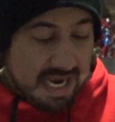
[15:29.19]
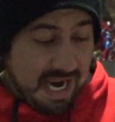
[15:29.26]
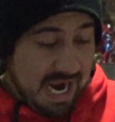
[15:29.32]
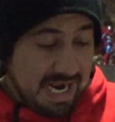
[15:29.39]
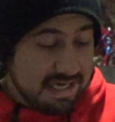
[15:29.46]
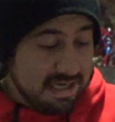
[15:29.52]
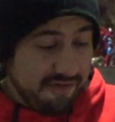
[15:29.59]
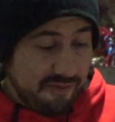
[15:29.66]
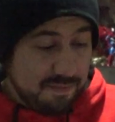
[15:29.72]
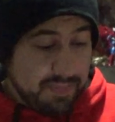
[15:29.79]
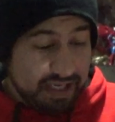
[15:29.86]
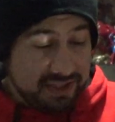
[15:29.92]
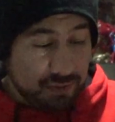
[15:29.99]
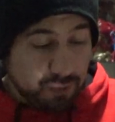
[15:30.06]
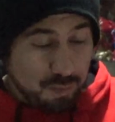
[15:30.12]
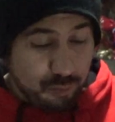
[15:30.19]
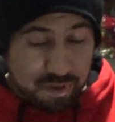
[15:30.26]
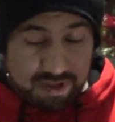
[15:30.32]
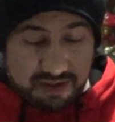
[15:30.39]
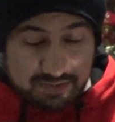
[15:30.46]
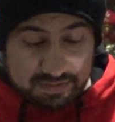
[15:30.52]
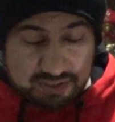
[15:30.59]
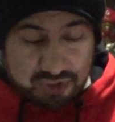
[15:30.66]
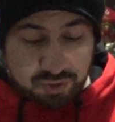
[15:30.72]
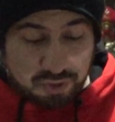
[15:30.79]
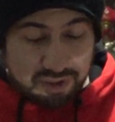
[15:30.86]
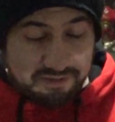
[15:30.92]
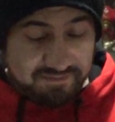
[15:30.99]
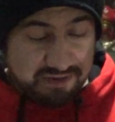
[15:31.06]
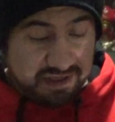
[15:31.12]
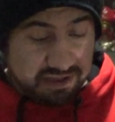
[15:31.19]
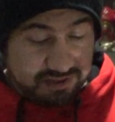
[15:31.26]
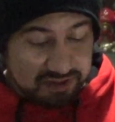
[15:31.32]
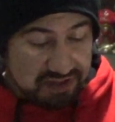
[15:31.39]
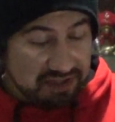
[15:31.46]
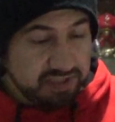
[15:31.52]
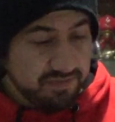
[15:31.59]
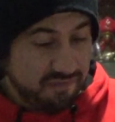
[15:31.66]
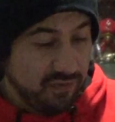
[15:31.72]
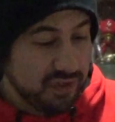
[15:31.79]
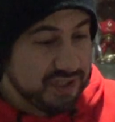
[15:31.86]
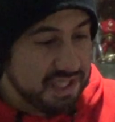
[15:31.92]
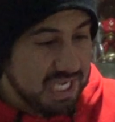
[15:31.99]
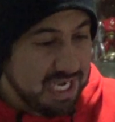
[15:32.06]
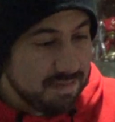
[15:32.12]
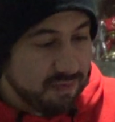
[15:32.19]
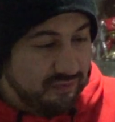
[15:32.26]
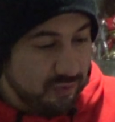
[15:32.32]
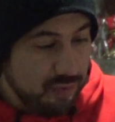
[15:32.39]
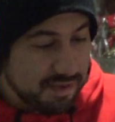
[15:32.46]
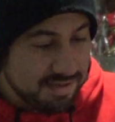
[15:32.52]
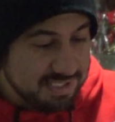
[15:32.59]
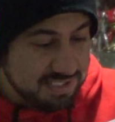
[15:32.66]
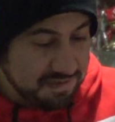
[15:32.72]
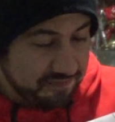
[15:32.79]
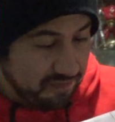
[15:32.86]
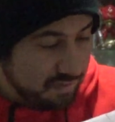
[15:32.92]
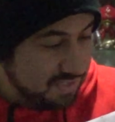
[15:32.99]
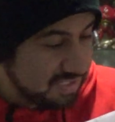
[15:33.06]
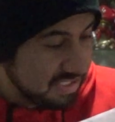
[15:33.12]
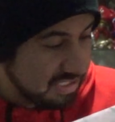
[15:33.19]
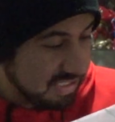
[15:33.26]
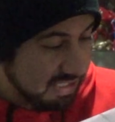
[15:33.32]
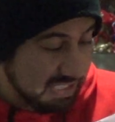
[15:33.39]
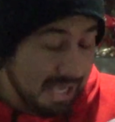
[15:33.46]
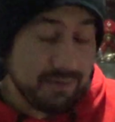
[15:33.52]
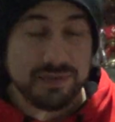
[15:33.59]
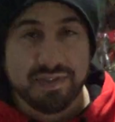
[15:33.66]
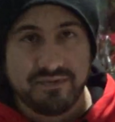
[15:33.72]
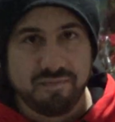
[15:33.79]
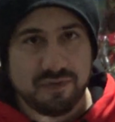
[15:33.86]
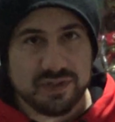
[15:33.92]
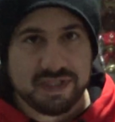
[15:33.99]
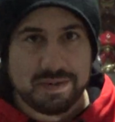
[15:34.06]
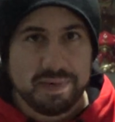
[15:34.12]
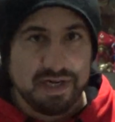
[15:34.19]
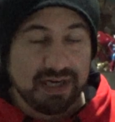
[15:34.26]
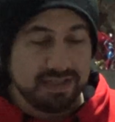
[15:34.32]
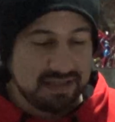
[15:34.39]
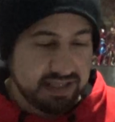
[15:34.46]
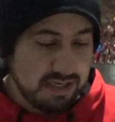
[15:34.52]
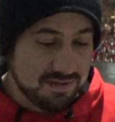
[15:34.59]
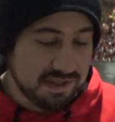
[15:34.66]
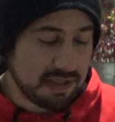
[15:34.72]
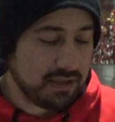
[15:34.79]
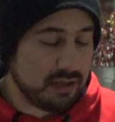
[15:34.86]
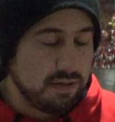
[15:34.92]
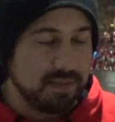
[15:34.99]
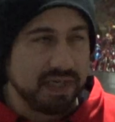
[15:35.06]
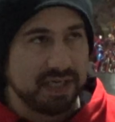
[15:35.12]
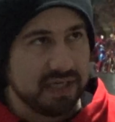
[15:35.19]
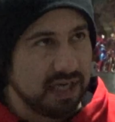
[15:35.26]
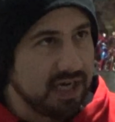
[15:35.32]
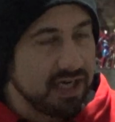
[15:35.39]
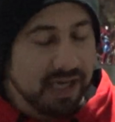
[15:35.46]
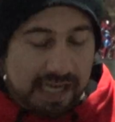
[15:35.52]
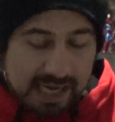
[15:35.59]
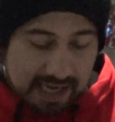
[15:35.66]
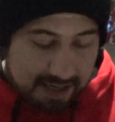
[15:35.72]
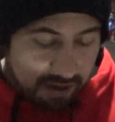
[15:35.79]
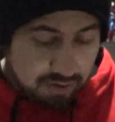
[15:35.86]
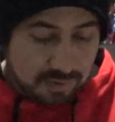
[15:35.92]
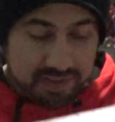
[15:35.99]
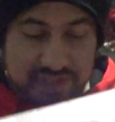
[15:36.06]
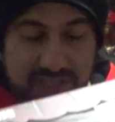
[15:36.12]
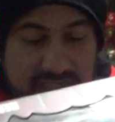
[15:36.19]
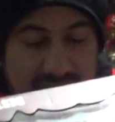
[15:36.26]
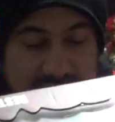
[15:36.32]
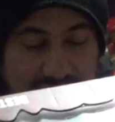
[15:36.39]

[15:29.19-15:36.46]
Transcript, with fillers: I had never messed with one of the Destroyer figures like, firsthand before, and this is the first, and that was the first time I got to I was like, oh my god! I always thought